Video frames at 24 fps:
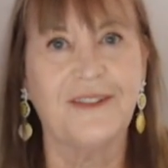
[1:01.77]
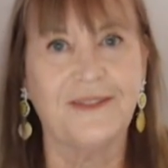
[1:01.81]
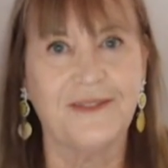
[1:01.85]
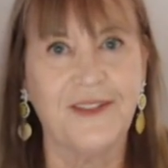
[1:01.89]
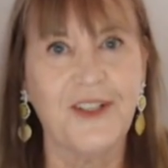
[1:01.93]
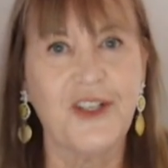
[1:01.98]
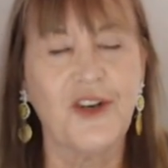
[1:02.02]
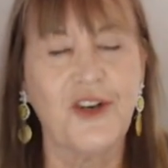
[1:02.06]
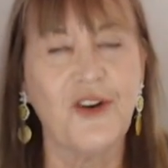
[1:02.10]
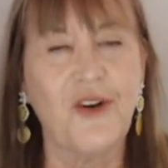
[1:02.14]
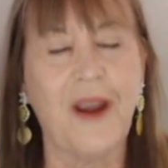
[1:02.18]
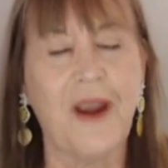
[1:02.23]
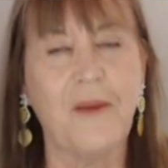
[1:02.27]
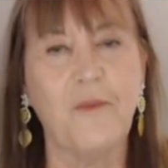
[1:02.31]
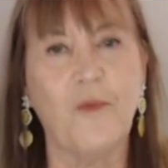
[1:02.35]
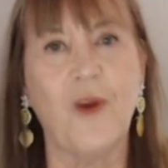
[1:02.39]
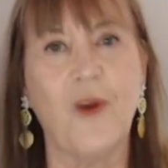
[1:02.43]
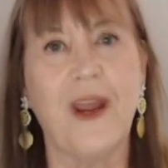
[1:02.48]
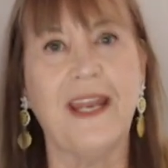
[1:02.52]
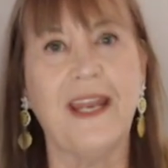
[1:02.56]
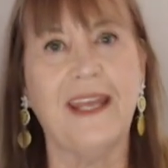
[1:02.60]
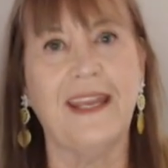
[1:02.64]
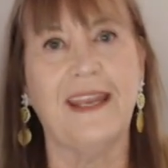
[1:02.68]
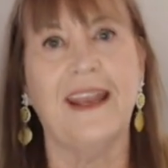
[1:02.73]
Sure, I'm
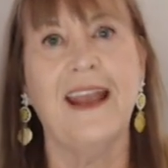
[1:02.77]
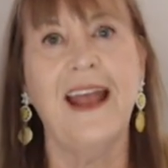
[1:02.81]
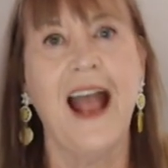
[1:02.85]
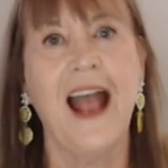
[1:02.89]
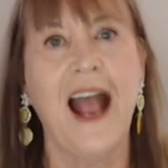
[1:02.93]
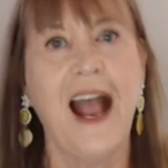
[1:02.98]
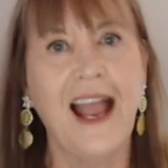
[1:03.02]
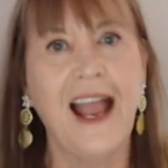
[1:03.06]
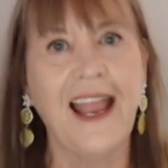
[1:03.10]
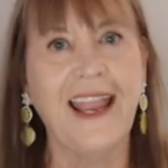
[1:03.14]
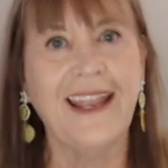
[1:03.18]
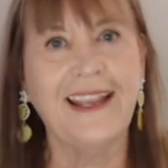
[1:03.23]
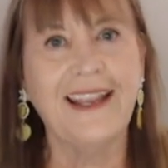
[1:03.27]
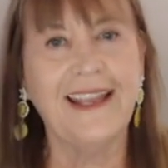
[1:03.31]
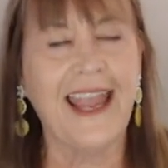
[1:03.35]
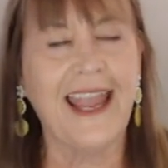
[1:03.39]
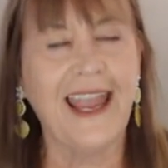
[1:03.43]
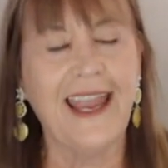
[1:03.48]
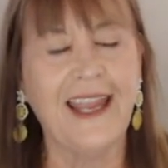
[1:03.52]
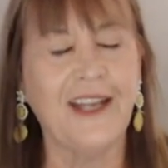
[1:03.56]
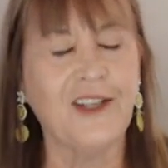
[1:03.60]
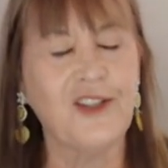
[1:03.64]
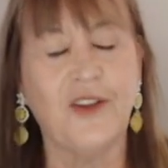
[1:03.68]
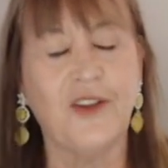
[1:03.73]
ready. Hi,
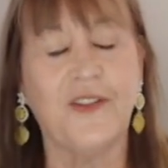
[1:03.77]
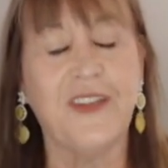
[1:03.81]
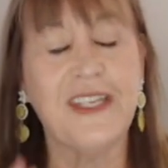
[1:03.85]
Angel.